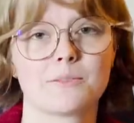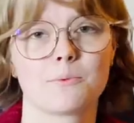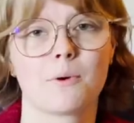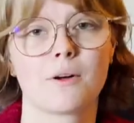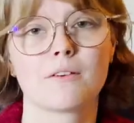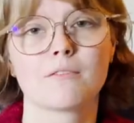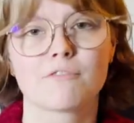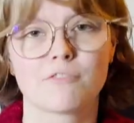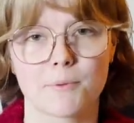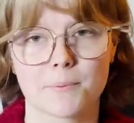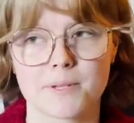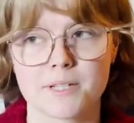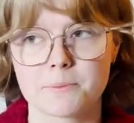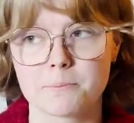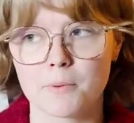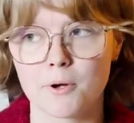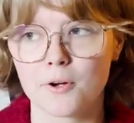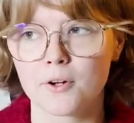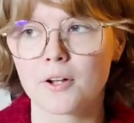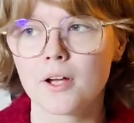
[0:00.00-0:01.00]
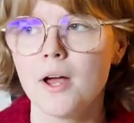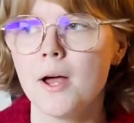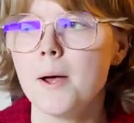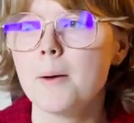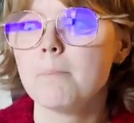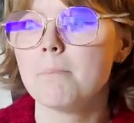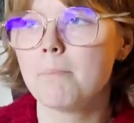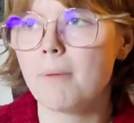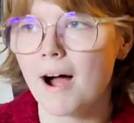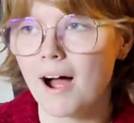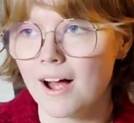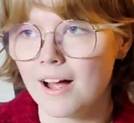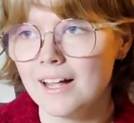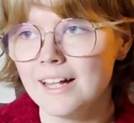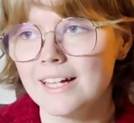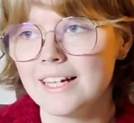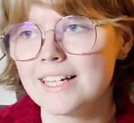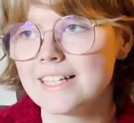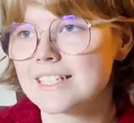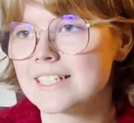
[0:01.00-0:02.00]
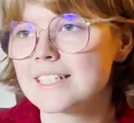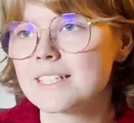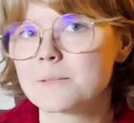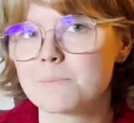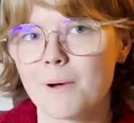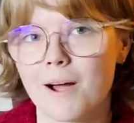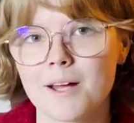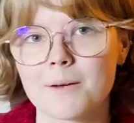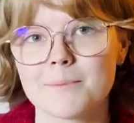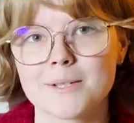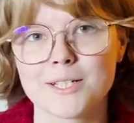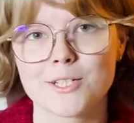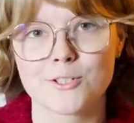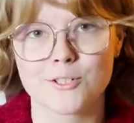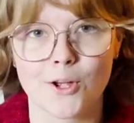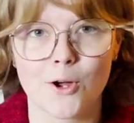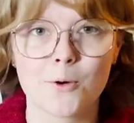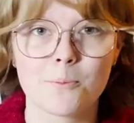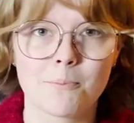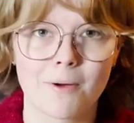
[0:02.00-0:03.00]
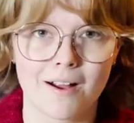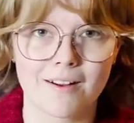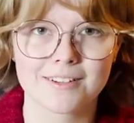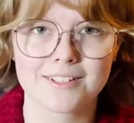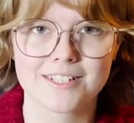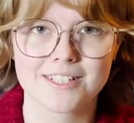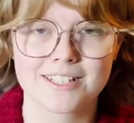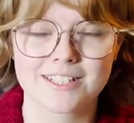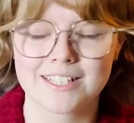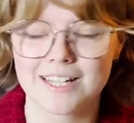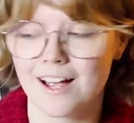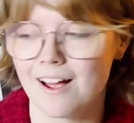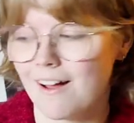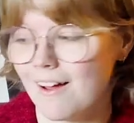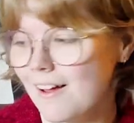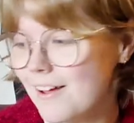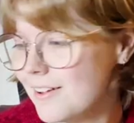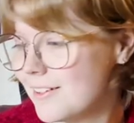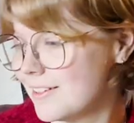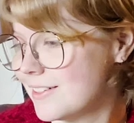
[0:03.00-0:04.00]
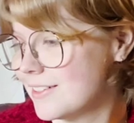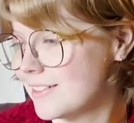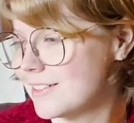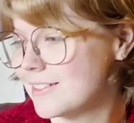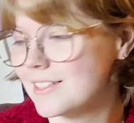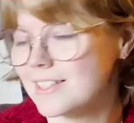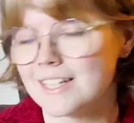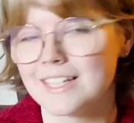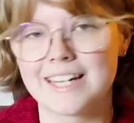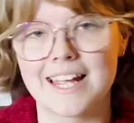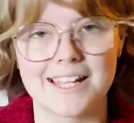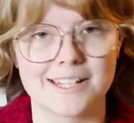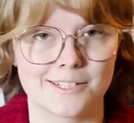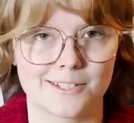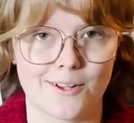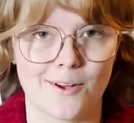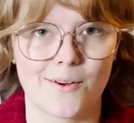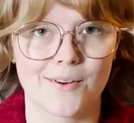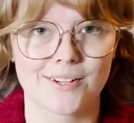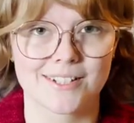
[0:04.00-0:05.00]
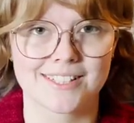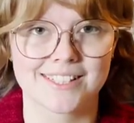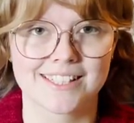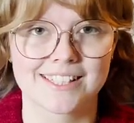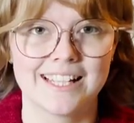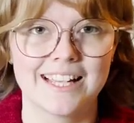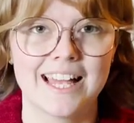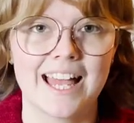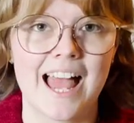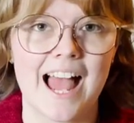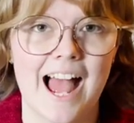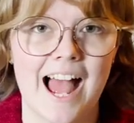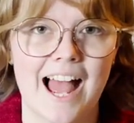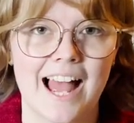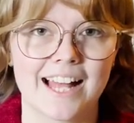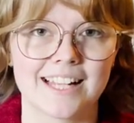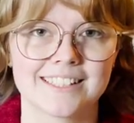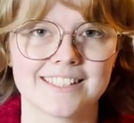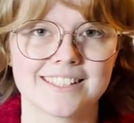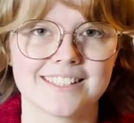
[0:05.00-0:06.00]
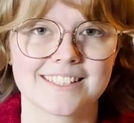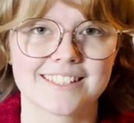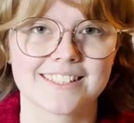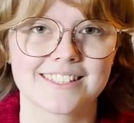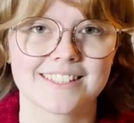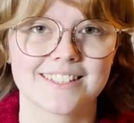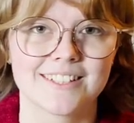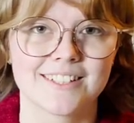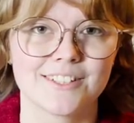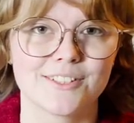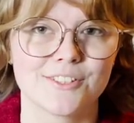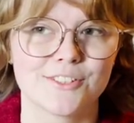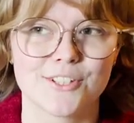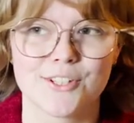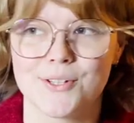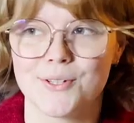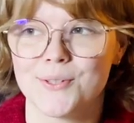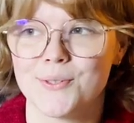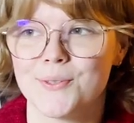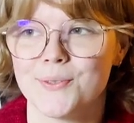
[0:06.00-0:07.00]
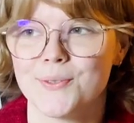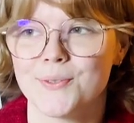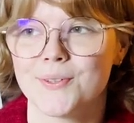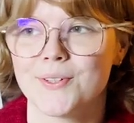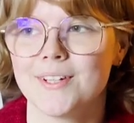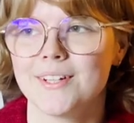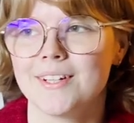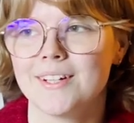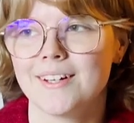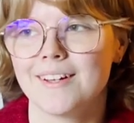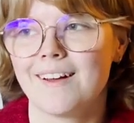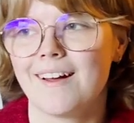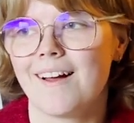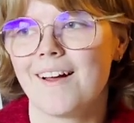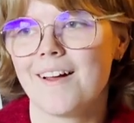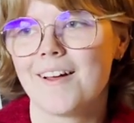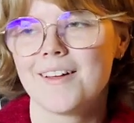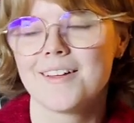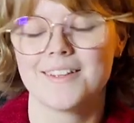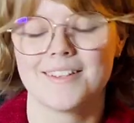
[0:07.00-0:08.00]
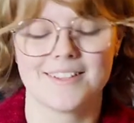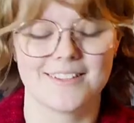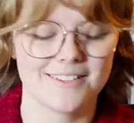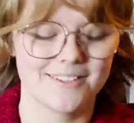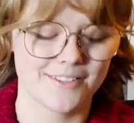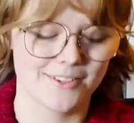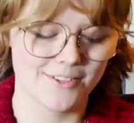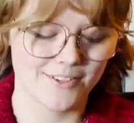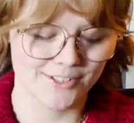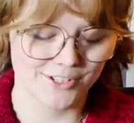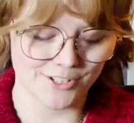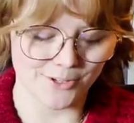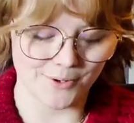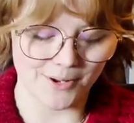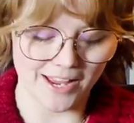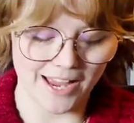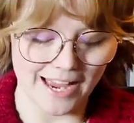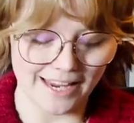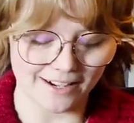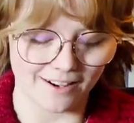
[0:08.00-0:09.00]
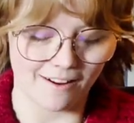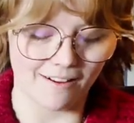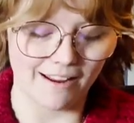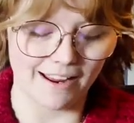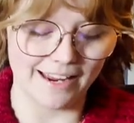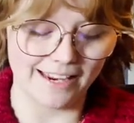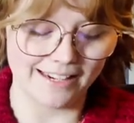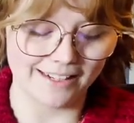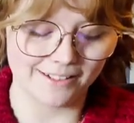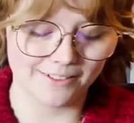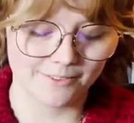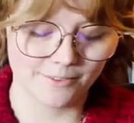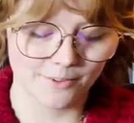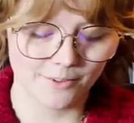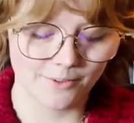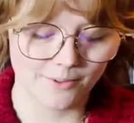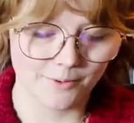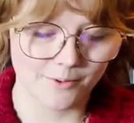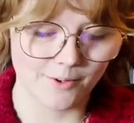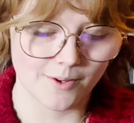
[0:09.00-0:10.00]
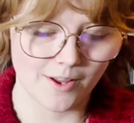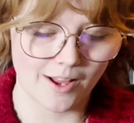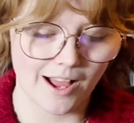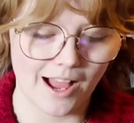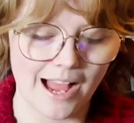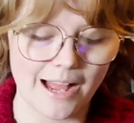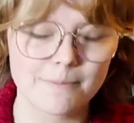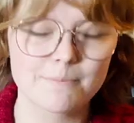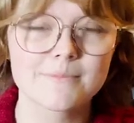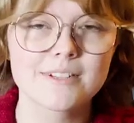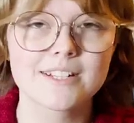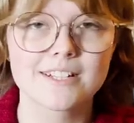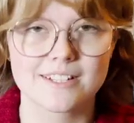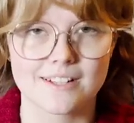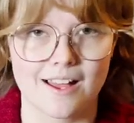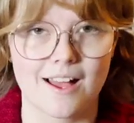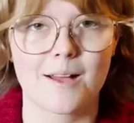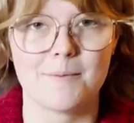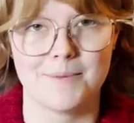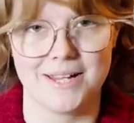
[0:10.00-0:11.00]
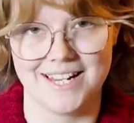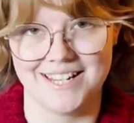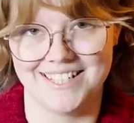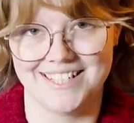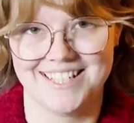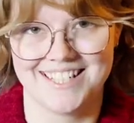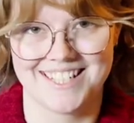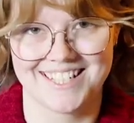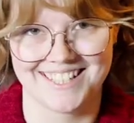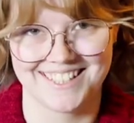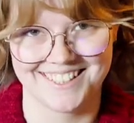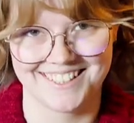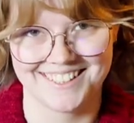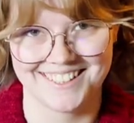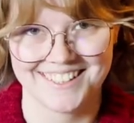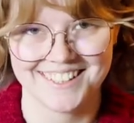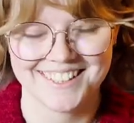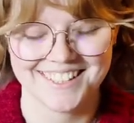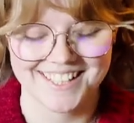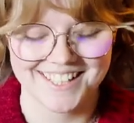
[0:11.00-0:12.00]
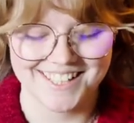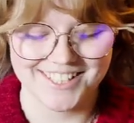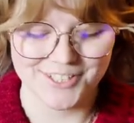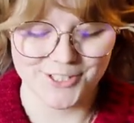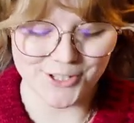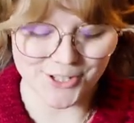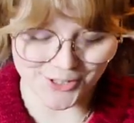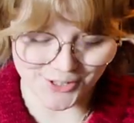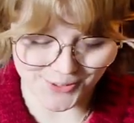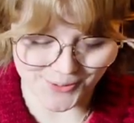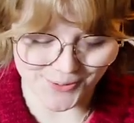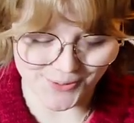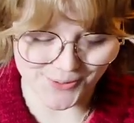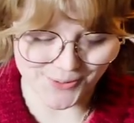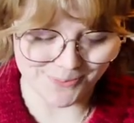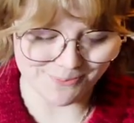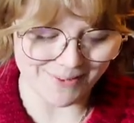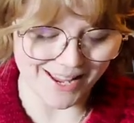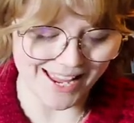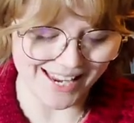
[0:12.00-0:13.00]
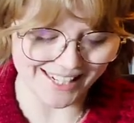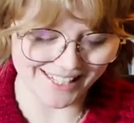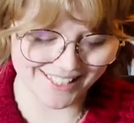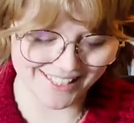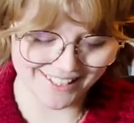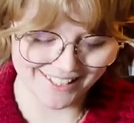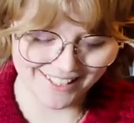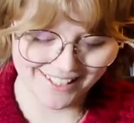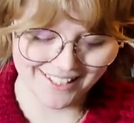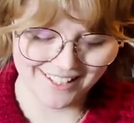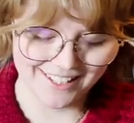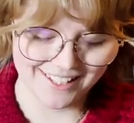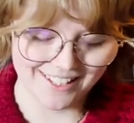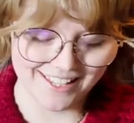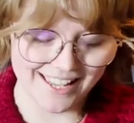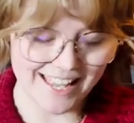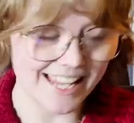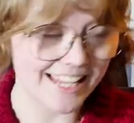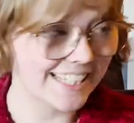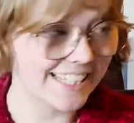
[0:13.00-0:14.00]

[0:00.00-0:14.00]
one from this book, but it's inspired me so much to knit socks and to do it, and I am determined to make at